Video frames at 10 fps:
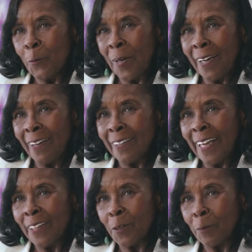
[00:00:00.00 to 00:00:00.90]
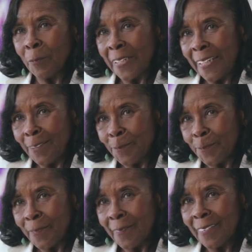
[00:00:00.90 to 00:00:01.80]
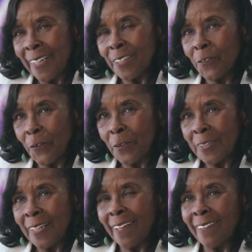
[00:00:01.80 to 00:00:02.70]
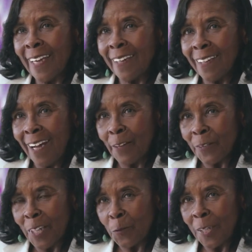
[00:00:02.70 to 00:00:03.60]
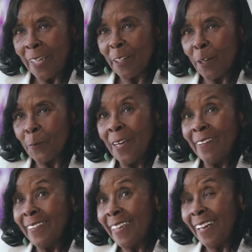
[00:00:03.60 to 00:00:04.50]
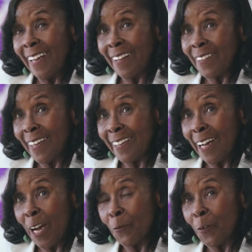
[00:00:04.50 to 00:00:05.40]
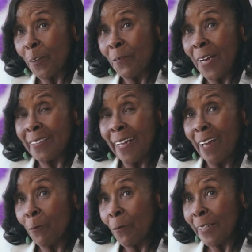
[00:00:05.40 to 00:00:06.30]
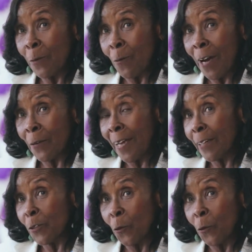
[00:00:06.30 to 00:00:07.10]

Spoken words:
well, and complete. That's first. I thank God for letting me get up. Then I thank God for the fact that I have running water in a